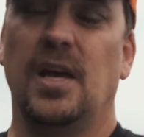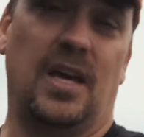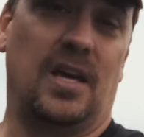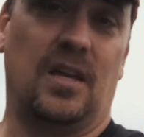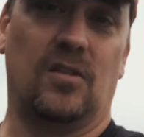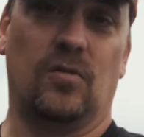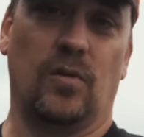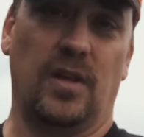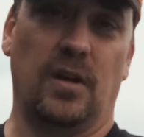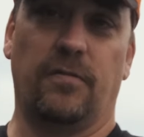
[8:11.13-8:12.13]
and so
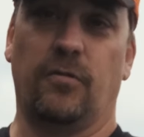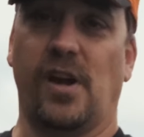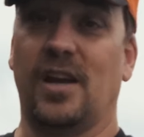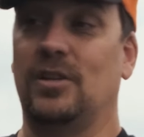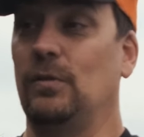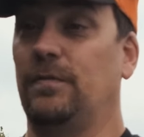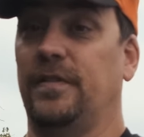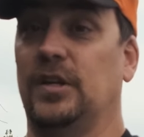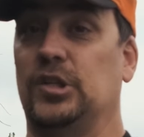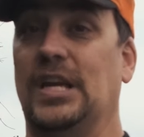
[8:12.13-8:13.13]
therefore I do
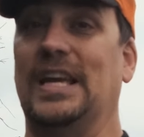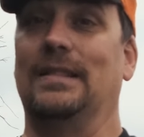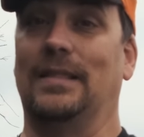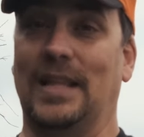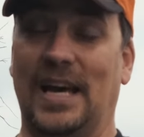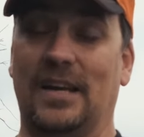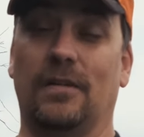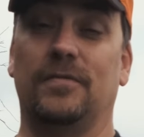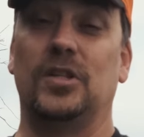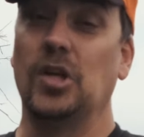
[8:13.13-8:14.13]
fish a lot
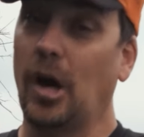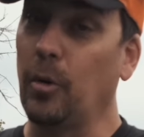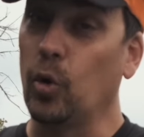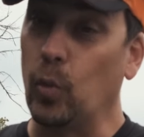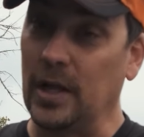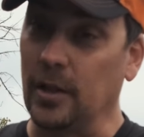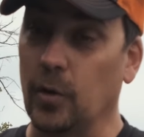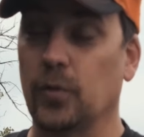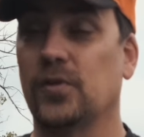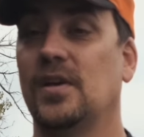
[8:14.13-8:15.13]
of double
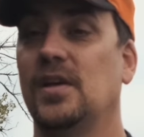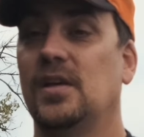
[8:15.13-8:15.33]
willows